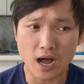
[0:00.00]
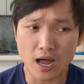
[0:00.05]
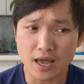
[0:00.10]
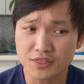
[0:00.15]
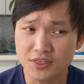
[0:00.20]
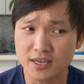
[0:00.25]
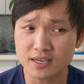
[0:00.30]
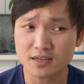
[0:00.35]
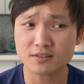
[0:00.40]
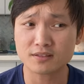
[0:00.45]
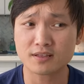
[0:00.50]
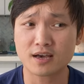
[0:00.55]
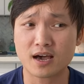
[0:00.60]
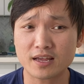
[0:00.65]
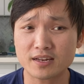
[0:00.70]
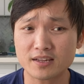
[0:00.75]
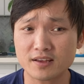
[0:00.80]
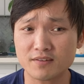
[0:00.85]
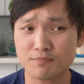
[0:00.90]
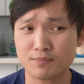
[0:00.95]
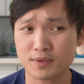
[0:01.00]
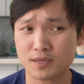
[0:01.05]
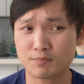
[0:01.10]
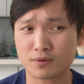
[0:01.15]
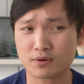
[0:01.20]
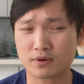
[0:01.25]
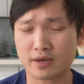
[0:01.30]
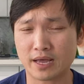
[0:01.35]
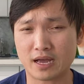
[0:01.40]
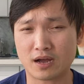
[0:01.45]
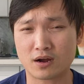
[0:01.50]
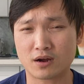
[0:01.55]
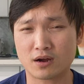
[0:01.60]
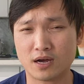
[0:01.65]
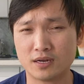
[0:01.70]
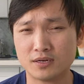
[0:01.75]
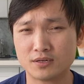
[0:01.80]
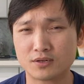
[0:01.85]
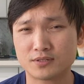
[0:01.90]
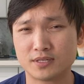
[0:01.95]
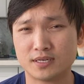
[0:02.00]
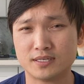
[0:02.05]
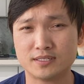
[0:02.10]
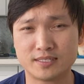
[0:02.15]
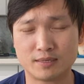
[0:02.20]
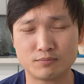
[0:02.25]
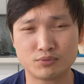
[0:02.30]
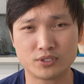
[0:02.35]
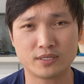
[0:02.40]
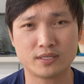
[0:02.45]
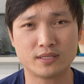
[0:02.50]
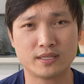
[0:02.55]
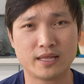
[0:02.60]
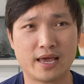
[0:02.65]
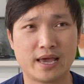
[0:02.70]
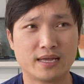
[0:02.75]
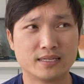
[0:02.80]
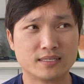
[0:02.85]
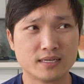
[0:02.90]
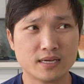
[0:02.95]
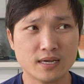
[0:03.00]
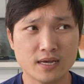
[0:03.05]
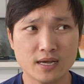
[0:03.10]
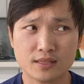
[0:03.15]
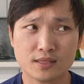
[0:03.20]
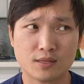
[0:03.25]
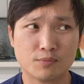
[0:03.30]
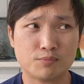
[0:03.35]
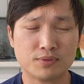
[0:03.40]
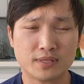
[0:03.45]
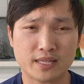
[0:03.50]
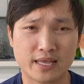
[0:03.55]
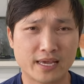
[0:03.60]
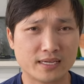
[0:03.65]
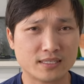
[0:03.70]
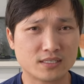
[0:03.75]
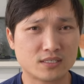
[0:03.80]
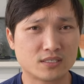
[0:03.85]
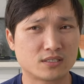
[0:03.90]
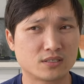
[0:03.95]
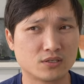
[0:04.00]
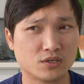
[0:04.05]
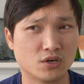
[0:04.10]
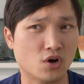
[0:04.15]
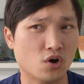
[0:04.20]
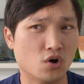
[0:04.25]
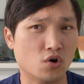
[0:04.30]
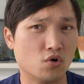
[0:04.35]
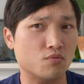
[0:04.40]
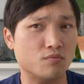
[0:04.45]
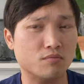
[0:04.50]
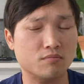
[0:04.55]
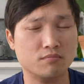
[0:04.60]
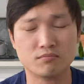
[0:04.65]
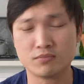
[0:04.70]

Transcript: I think a lot of people are under the assumption that the plants go,